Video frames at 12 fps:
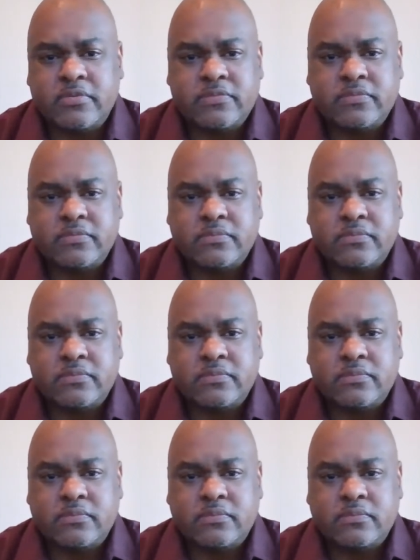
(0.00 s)

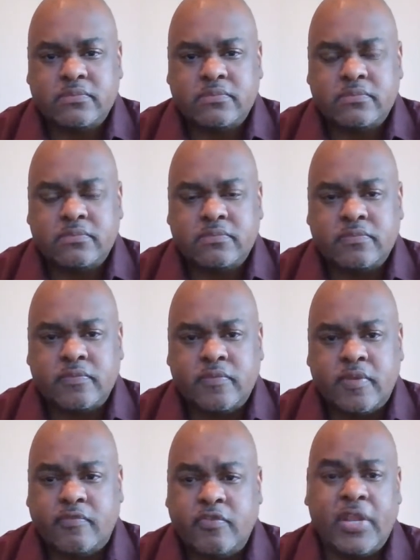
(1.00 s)

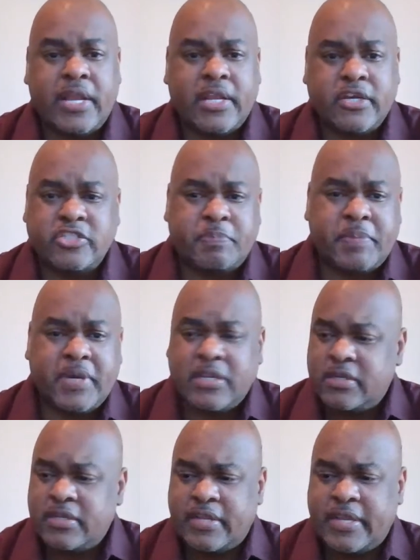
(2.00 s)
If you're not a good
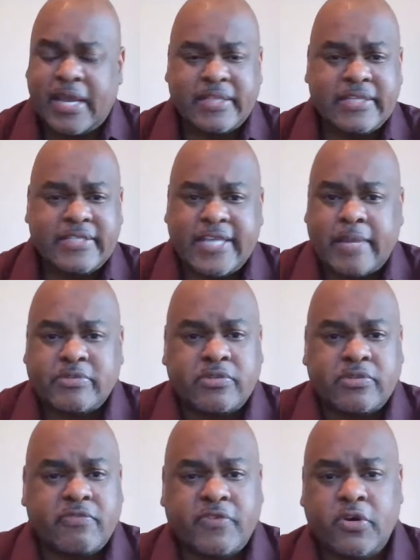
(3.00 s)
speller, they got these apps
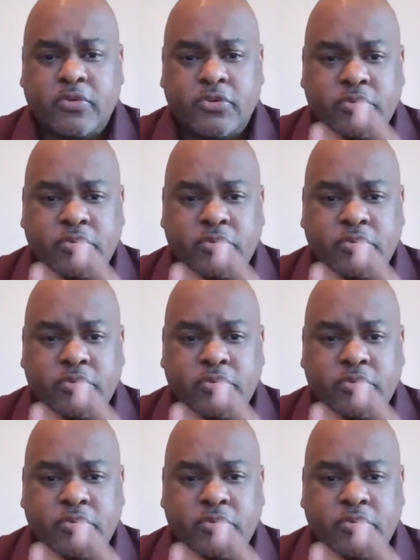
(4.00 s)
on the phone.